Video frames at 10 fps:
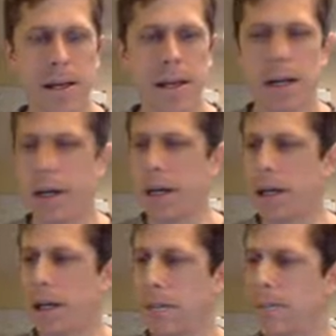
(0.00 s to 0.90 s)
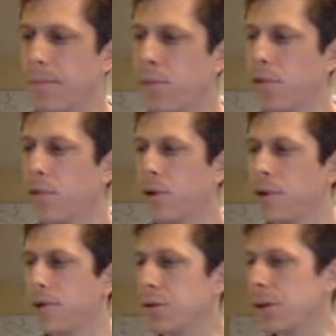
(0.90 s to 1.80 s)
move
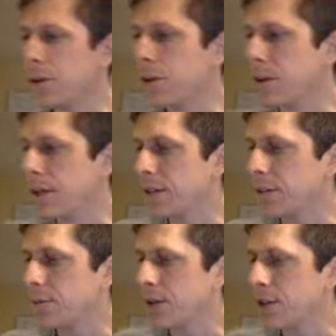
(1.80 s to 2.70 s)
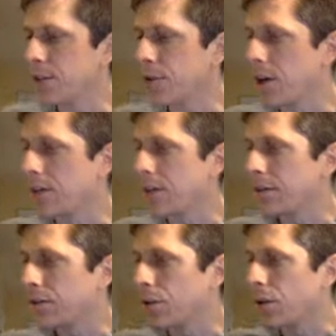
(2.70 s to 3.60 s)
on to another class of branching
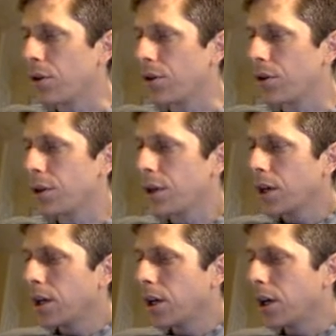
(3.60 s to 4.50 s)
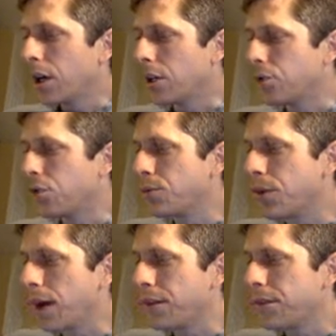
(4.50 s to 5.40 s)
processes called Yule
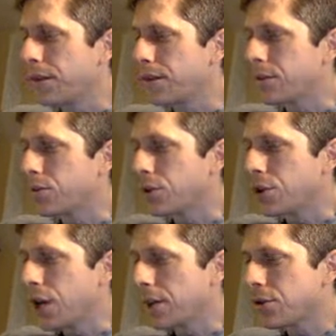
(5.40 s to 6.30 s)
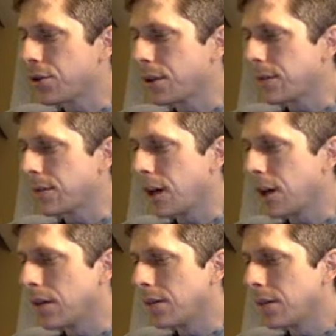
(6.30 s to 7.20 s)
processes, which actually
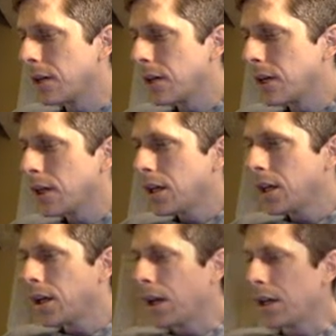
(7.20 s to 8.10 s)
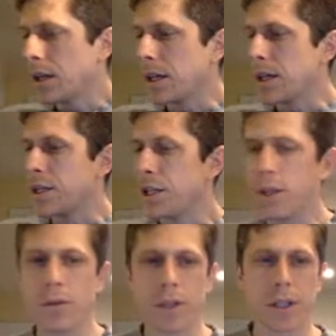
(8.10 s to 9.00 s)
evolve in
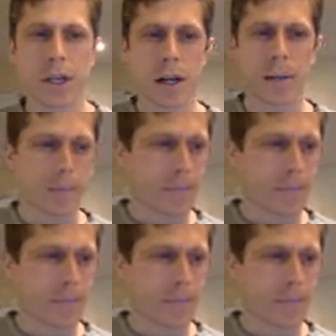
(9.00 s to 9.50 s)
continuous time,